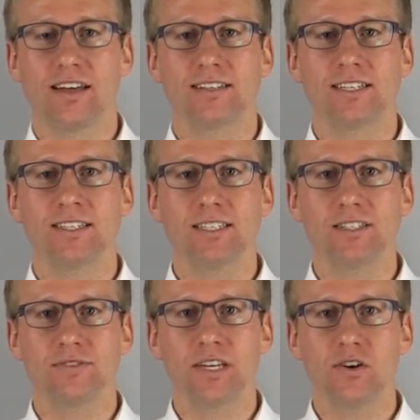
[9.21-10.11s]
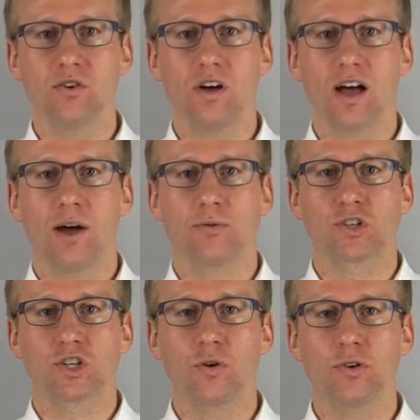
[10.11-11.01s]
and in this video I will
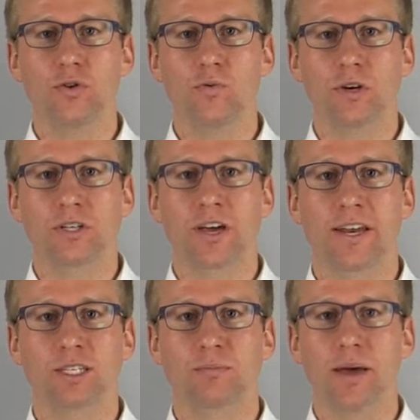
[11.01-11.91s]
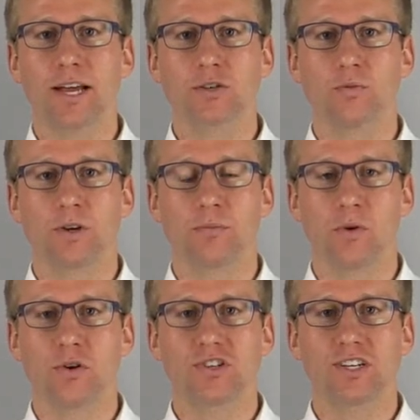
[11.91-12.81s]
show you what you can expect when you
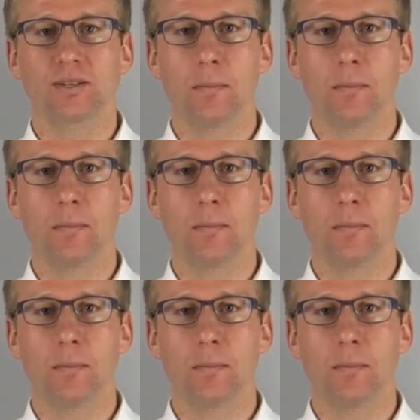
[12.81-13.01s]
purchase a